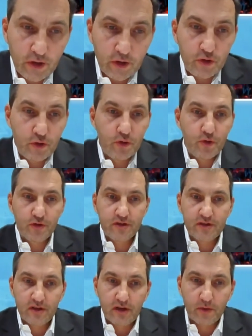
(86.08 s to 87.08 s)

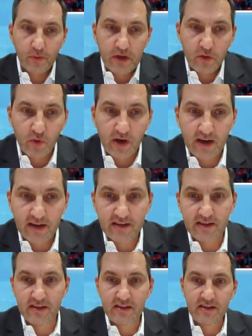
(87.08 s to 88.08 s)
use required
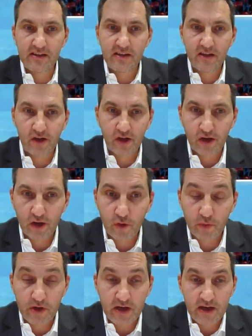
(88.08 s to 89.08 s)
in the
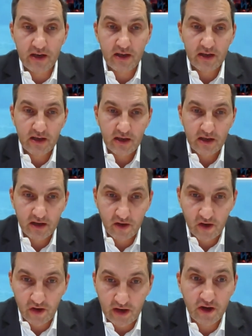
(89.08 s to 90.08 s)
green
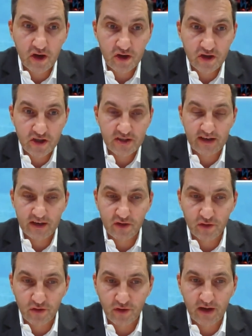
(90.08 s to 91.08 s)
energy
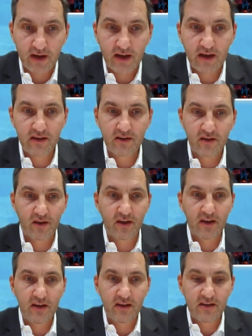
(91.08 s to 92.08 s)
sector and
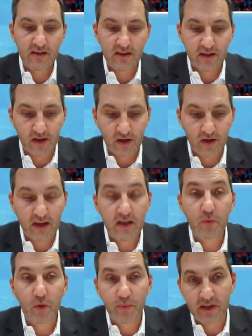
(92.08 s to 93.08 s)
in the
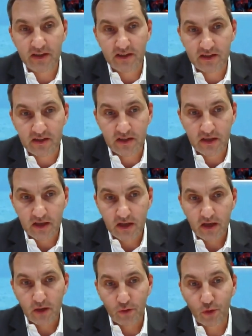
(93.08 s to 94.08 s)
e-mobility.
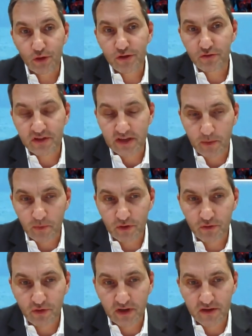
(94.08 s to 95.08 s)
Those two
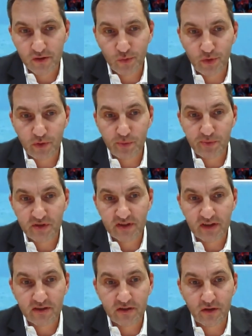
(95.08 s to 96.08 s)
segments together will
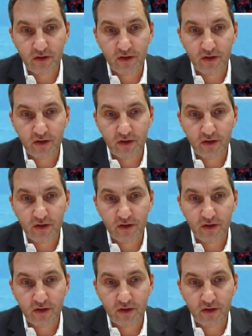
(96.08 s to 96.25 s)
represent